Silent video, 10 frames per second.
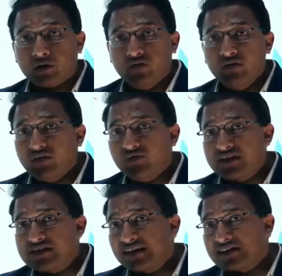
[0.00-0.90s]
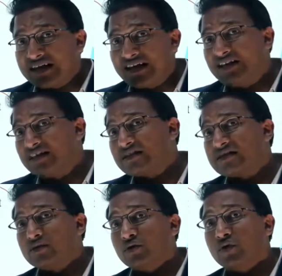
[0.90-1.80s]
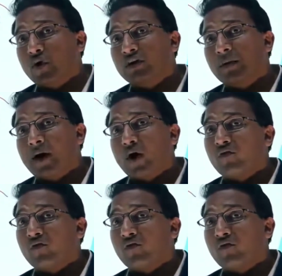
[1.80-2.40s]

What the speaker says: we were facing the challenges on the